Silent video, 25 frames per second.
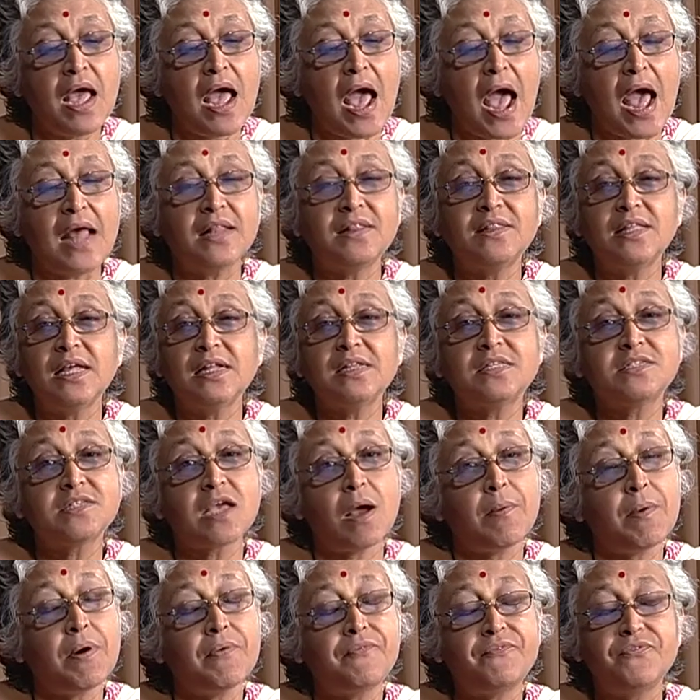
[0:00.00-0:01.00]
and then
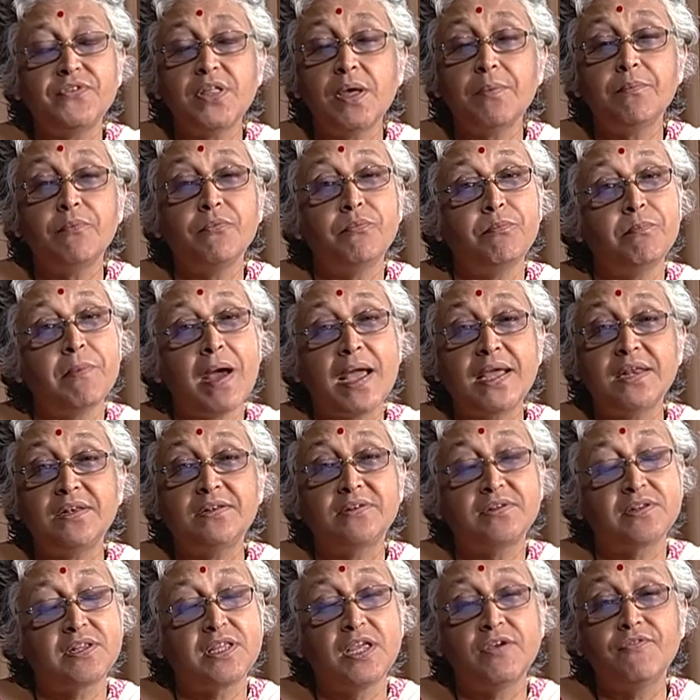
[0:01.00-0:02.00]
some of them
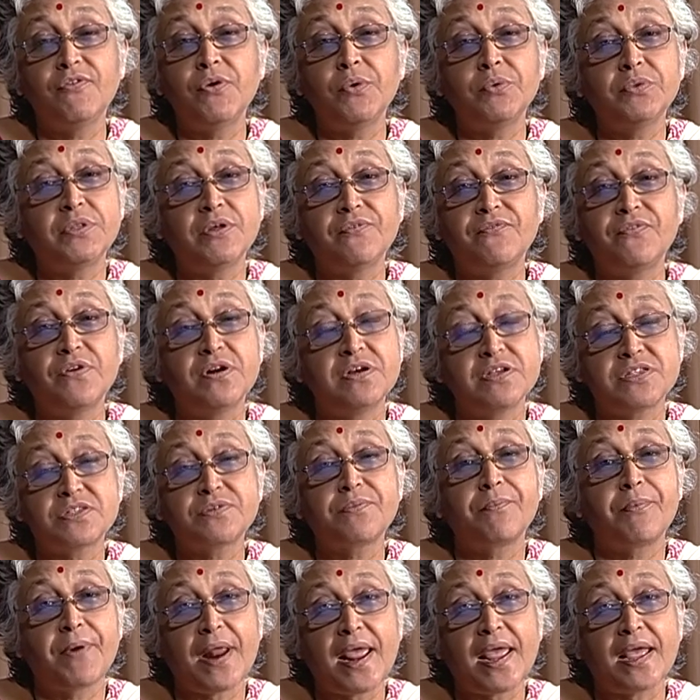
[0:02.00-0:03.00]
might give you the
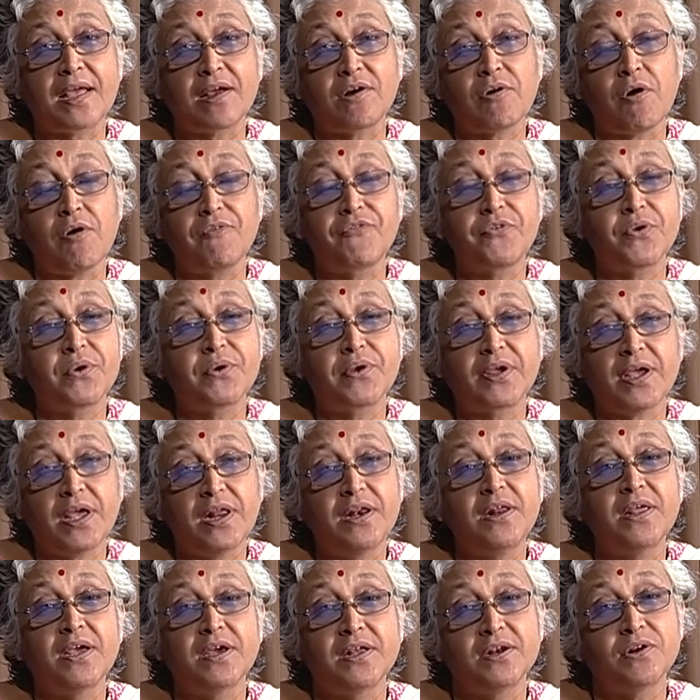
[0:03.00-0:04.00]
first break of your
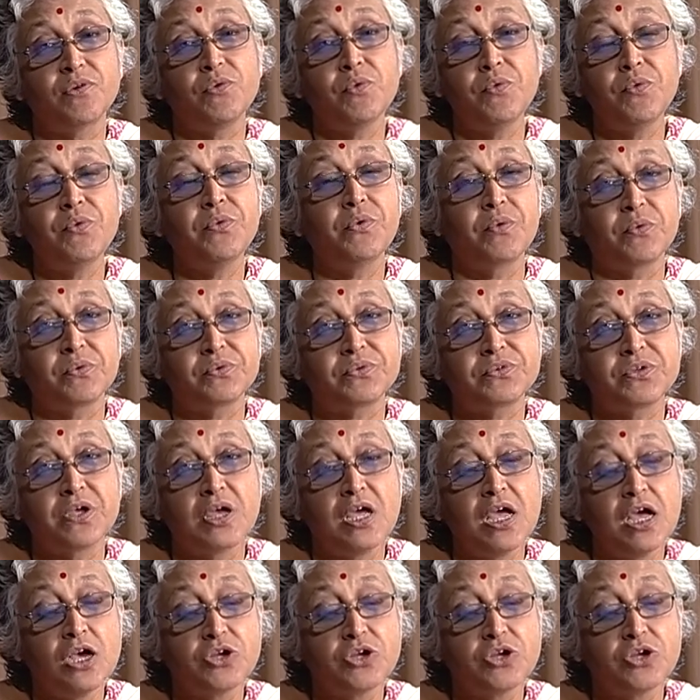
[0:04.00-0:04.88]
career, who knows.